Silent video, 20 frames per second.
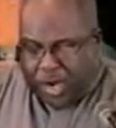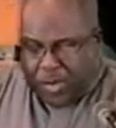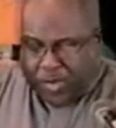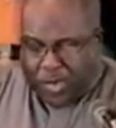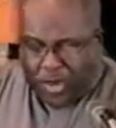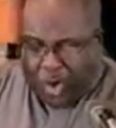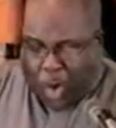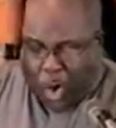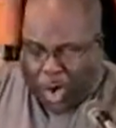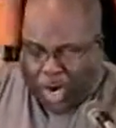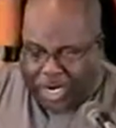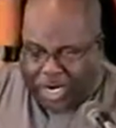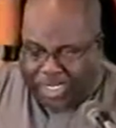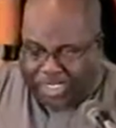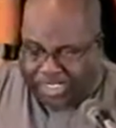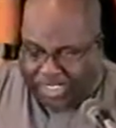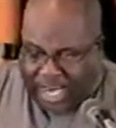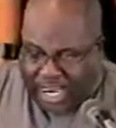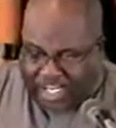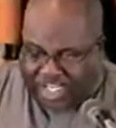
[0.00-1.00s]

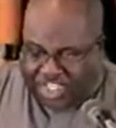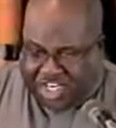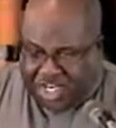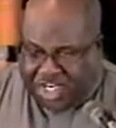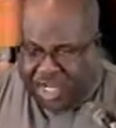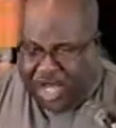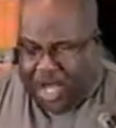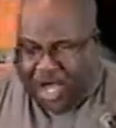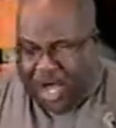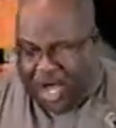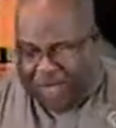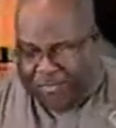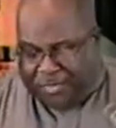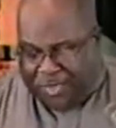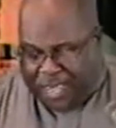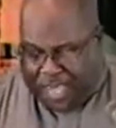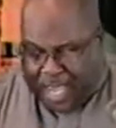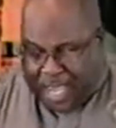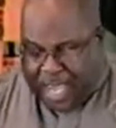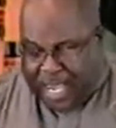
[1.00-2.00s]
reorganization of
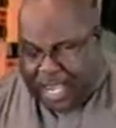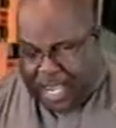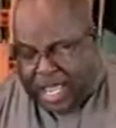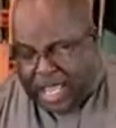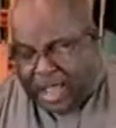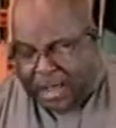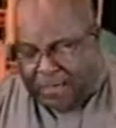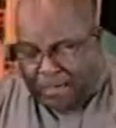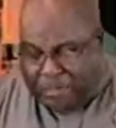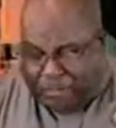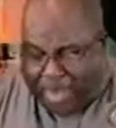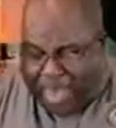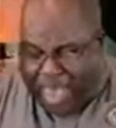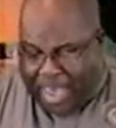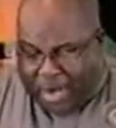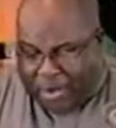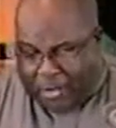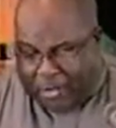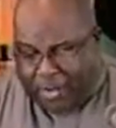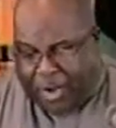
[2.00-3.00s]
any
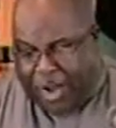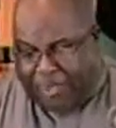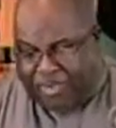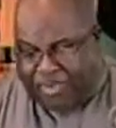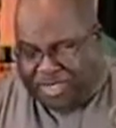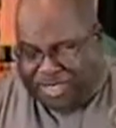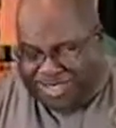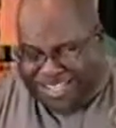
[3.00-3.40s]
bankrupt